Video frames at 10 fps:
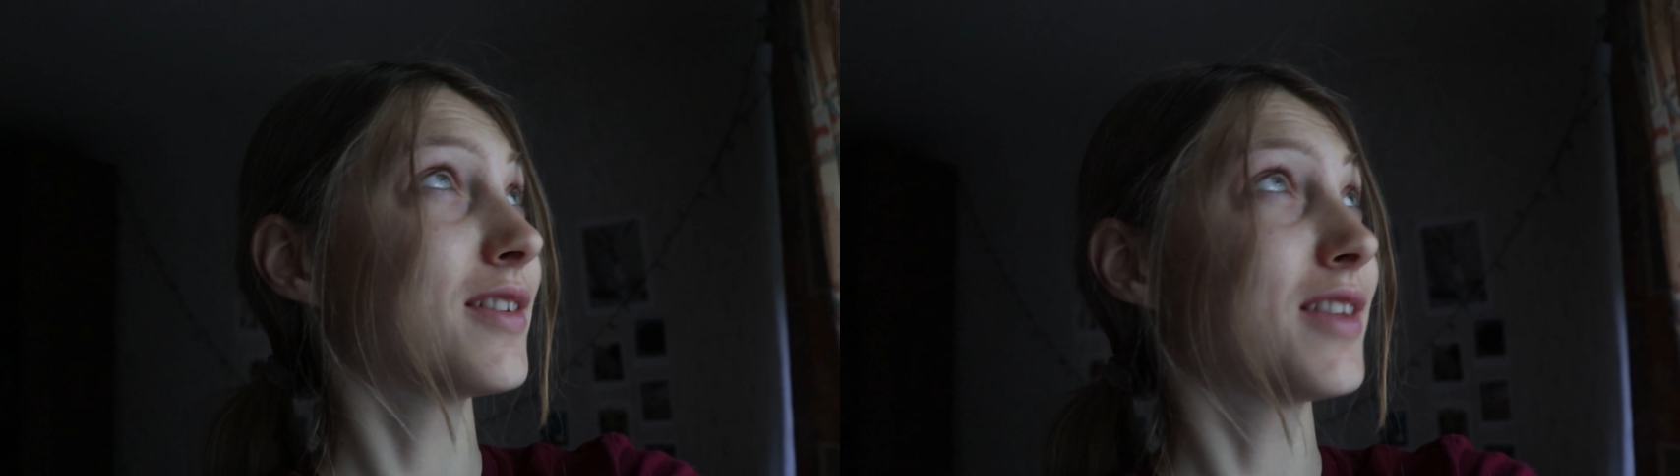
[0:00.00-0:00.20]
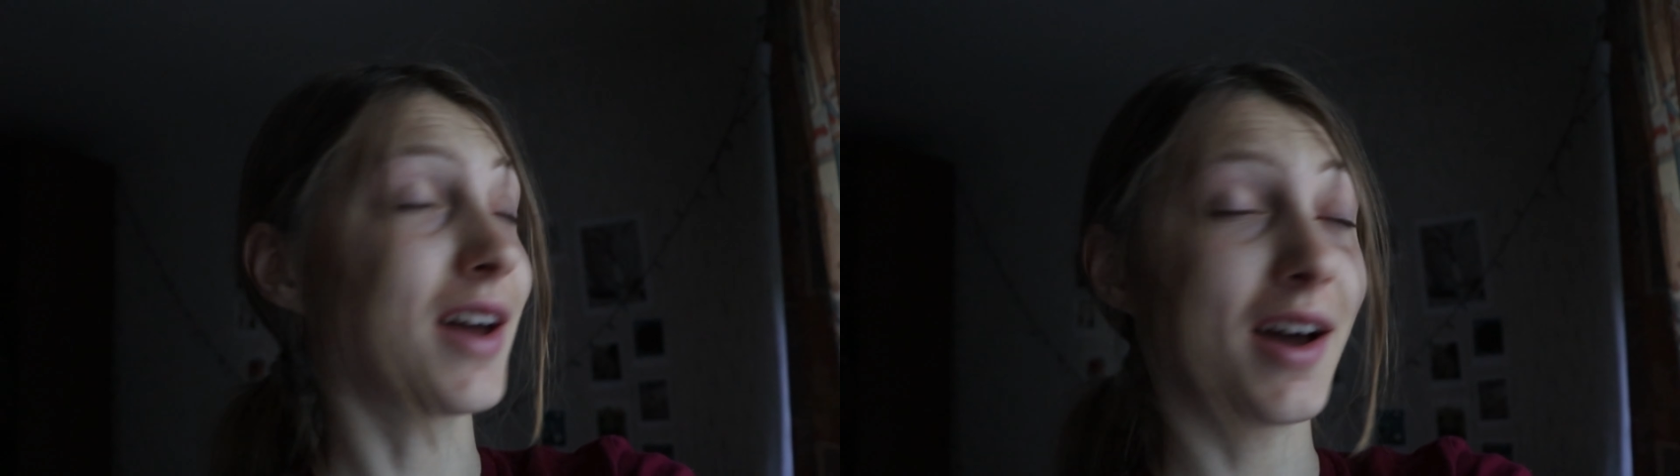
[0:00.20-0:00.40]

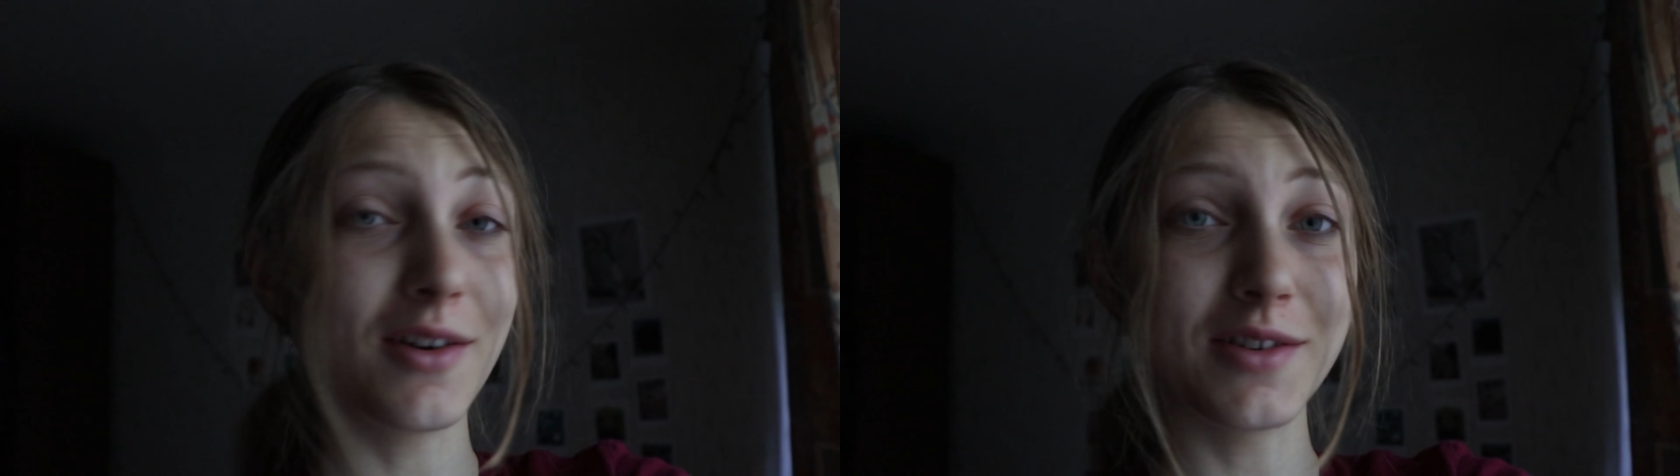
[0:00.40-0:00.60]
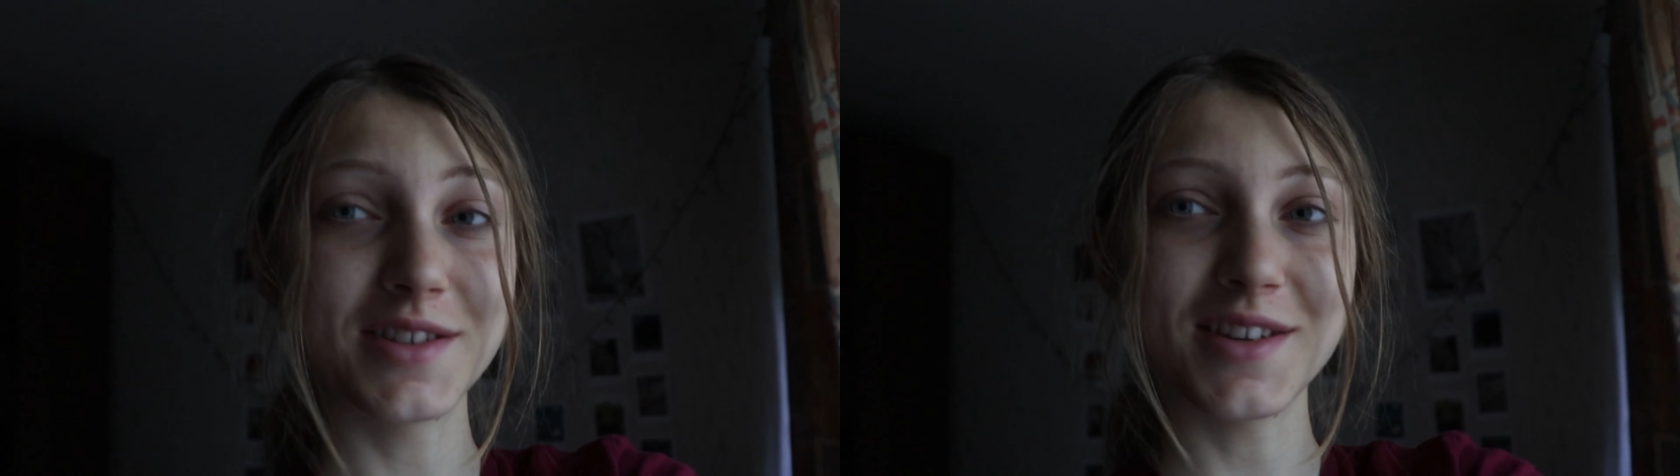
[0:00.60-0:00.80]
the
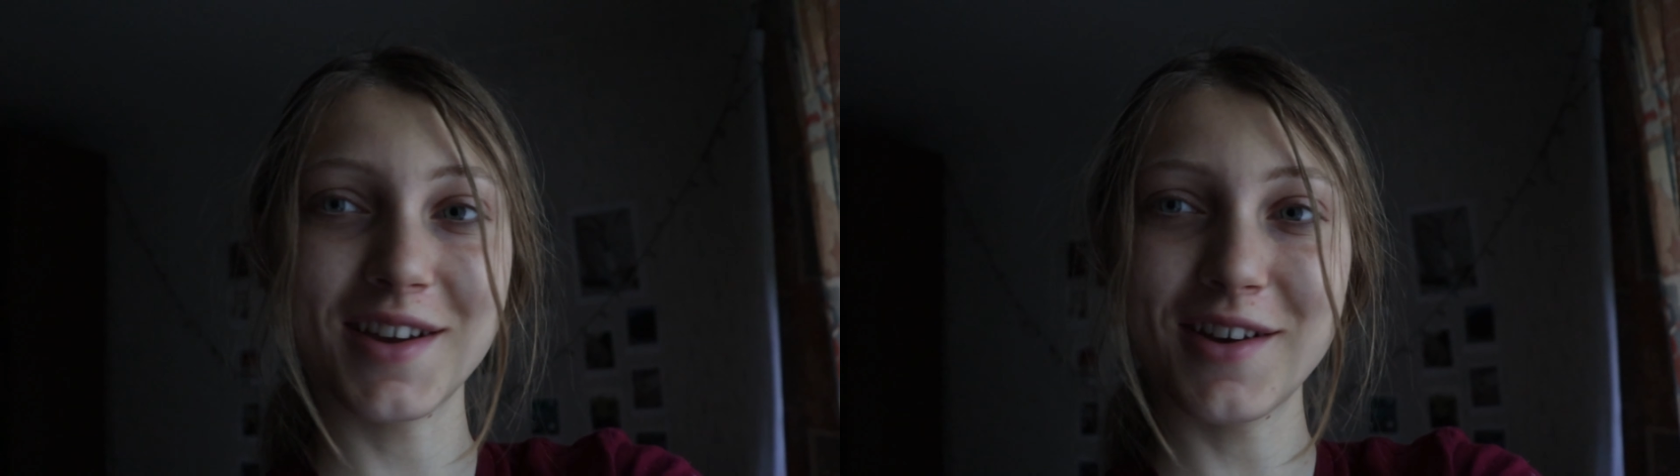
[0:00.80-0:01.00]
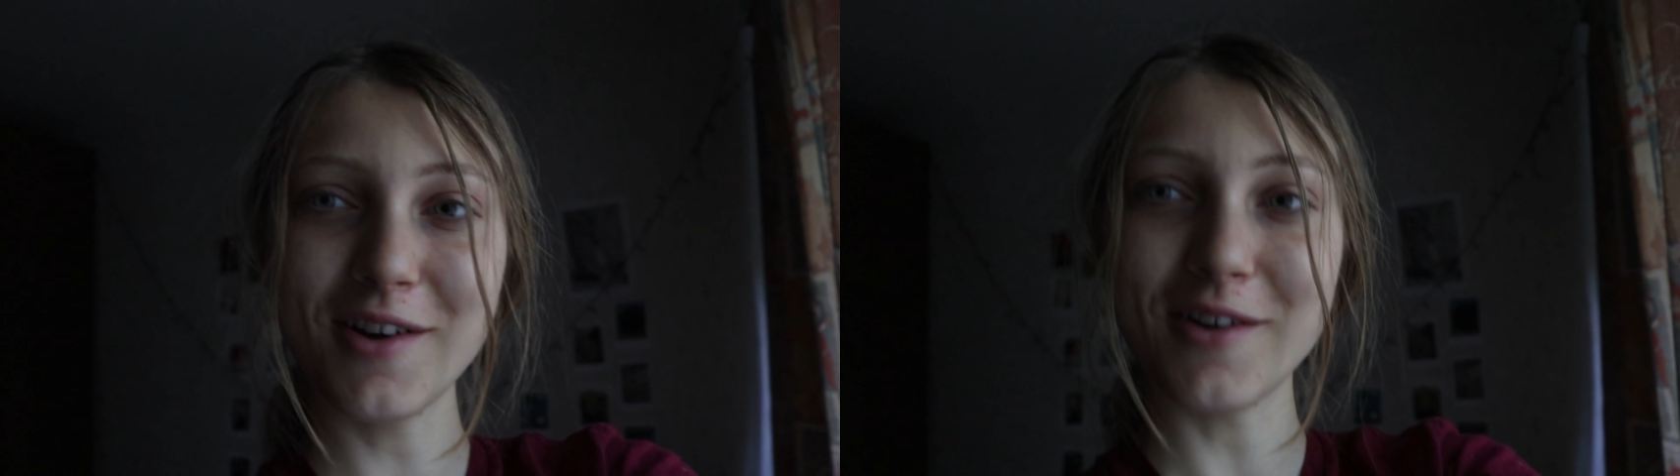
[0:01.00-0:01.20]
house
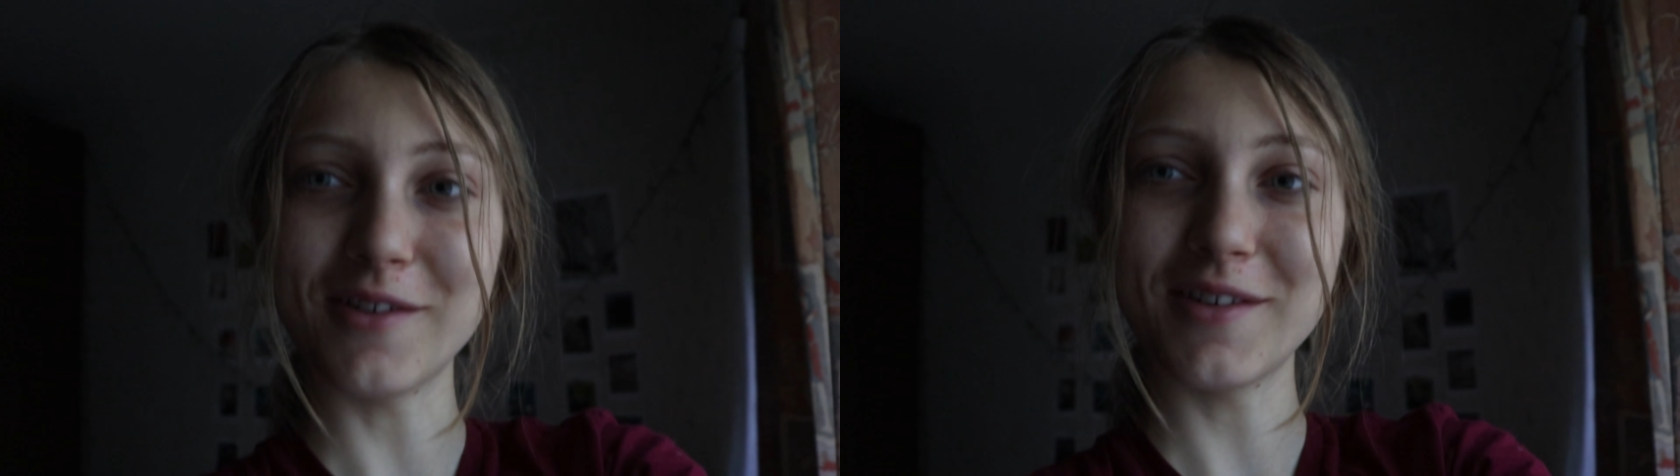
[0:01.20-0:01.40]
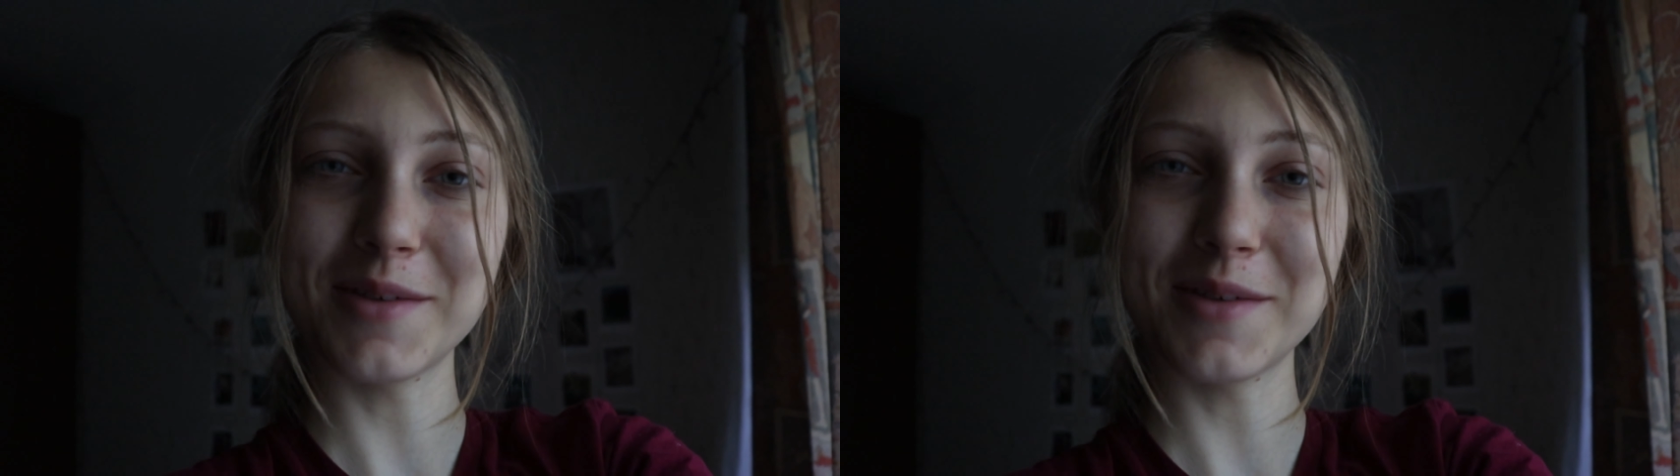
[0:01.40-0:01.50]
and go.